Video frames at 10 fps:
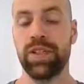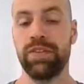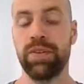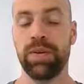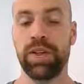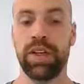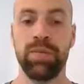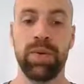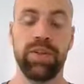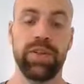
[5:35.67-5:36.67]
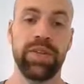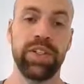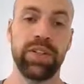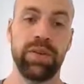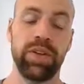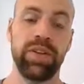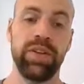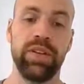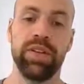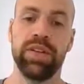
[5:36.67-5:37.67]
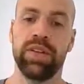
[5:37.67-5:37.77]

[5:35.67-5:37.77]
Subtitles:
And if you want to get more information about the